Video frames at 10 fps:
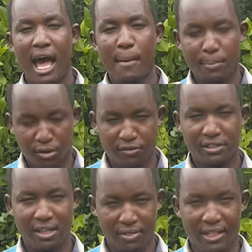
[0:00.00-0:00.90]
approved
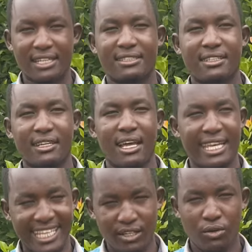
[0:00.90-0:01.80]
that
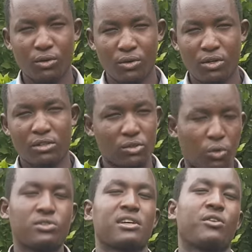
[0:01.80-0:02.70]
new
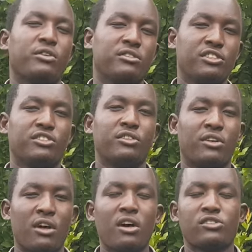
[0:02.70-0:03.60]
Tucusa constitution.
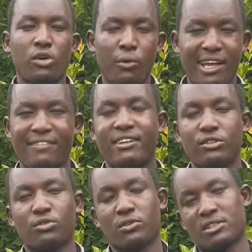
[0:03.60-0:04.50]
So we have a
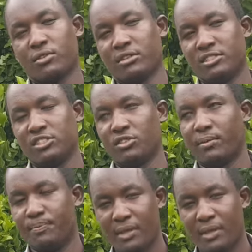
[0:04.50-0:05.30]
new Tucusa constitution.